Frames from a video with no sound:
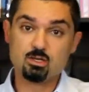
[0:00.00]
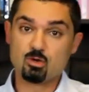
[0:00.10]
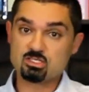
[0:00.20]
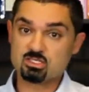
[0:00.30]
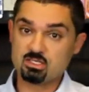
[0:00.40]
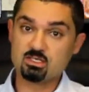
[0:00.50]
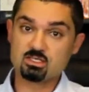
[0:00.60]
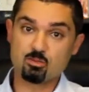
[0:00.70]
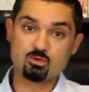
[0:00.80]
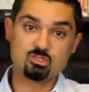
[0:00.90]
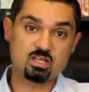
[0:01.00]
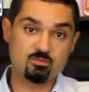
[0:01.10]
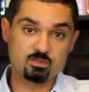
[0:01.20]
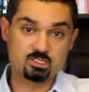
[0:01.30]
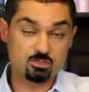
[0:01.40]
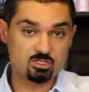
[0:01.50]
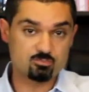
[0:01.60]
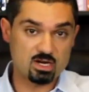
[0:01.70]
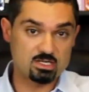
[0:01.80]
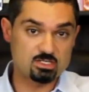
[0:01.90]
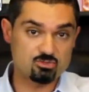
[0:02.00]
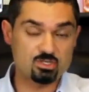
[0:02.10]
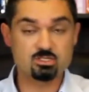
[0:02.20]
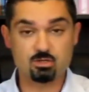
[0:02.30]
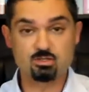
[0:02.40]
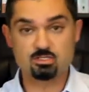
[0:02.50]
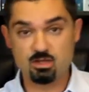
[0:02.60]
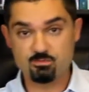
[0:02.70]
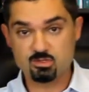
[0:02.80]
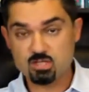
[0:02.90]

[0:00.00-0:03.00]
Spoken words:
You might see someone who suffered serious brain injury and so on and so forth.